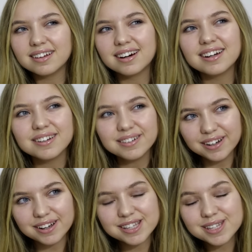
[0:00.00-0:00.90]
I don't
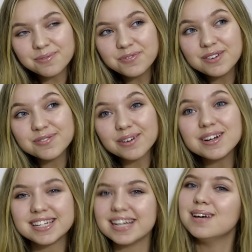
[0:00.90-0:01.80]
know, it's something
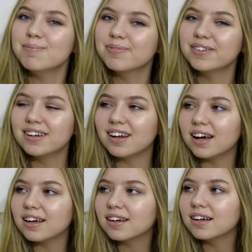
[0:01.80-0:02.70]
very deep.
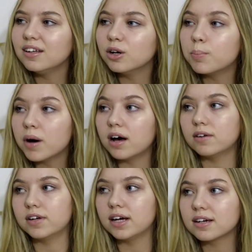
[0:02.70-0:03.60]
Like, you're
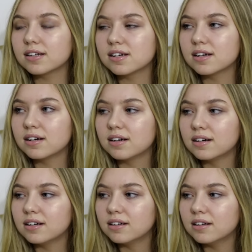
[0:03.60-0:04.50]
perfect.
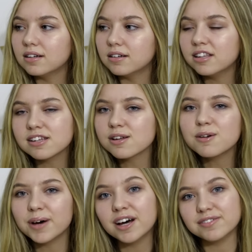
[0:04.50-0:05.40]
And there's no
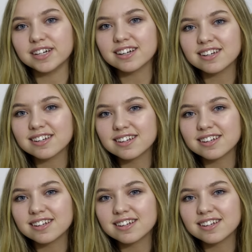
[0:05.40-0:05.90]
perfect.